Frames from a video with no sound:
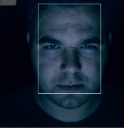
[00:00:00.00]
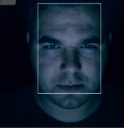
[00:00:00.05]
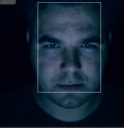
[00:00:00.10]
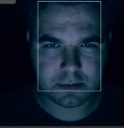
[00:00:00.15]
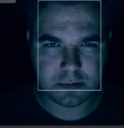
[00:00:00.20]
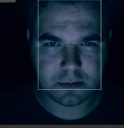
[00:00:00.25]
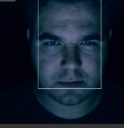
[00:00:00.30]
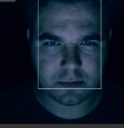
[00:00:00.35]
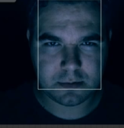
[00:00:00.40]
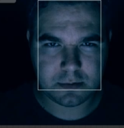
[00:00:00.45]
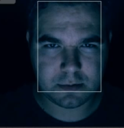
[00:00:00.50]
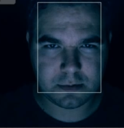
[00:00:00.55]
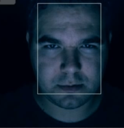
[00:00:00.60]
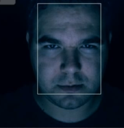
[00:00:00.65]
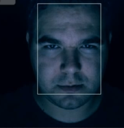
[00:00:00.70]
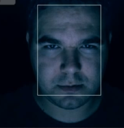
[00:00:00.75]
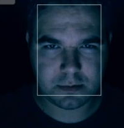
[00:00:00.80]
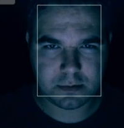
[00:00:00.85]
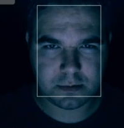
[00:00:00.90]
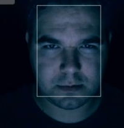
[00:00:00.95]

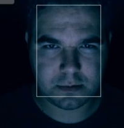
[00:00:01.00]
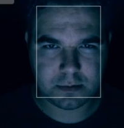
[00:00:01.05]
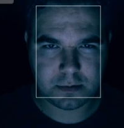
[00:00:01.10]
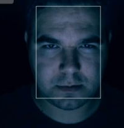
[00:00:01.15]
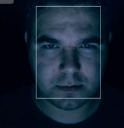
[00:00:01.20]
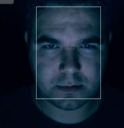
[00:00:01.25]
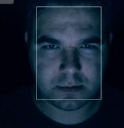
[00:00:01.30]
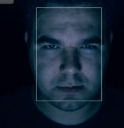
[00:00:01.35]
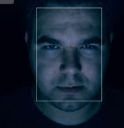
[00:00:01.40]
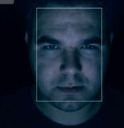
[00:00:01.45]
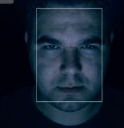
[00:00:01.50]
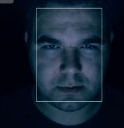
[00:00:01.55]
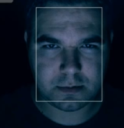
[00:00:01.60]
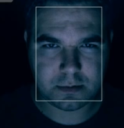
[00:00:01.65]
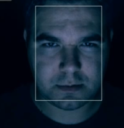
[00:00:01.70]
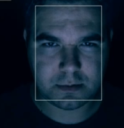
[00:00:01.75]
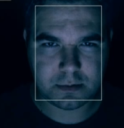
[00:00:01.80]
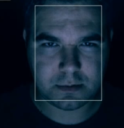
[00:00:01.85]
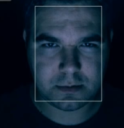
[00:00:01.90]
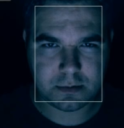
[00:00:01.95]

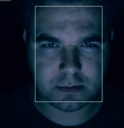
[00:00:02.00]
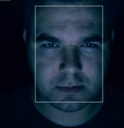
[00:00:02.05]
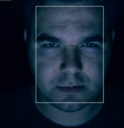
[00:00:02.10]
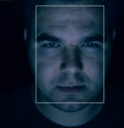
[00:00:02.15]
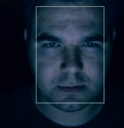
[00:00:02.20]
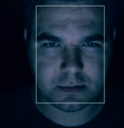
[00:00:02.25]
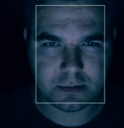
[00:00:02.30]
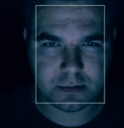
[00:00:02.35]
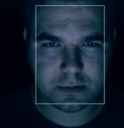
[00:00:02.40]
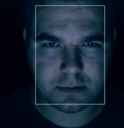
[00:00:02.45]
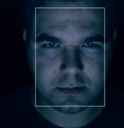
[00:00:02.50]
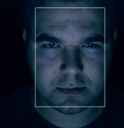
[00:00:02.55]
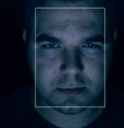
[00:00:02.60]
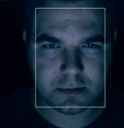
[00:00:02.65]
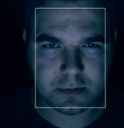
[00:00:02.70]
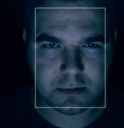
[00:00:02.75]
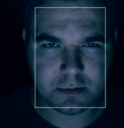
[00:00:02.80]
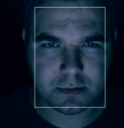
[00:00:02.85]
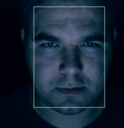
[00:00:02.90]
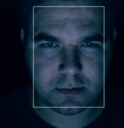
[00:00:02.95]

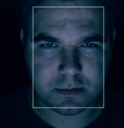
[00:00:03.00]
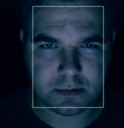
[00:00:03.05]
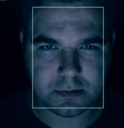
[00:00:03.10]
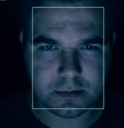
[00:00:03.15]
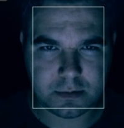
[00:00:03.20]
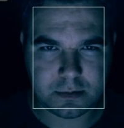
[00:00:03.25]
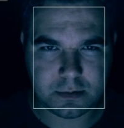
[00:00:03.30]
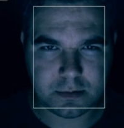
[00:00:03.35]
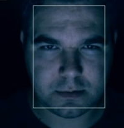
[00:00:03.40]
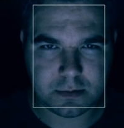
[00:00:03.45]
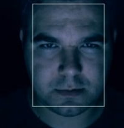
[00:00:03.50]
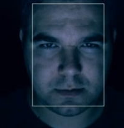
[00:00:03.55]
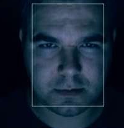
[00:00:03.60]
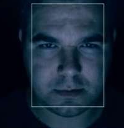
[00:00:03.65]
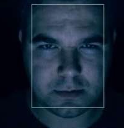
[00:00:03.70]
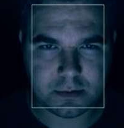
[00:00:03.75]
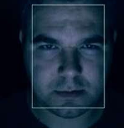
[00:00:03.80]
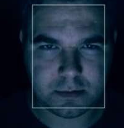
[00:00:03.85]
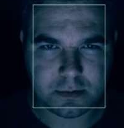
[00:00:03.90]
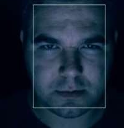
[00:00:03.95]

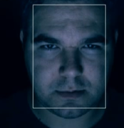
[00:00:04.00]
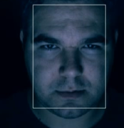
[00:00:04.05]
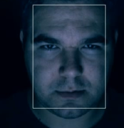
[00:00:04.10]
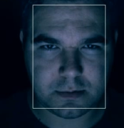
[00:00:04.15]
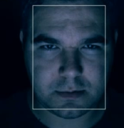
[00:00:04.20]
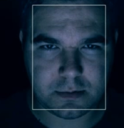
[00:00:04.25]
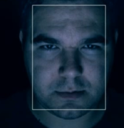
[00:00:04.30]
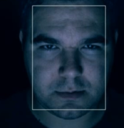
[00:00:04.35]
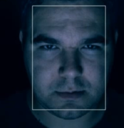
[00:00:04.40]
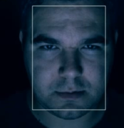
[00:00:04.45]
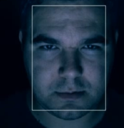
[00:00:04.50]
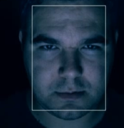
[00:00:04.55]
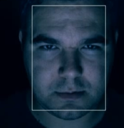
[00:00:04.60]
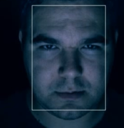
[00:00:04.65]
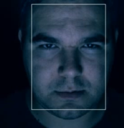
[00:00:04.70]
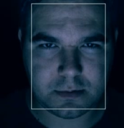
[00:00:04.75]
No one is speaking in this clip.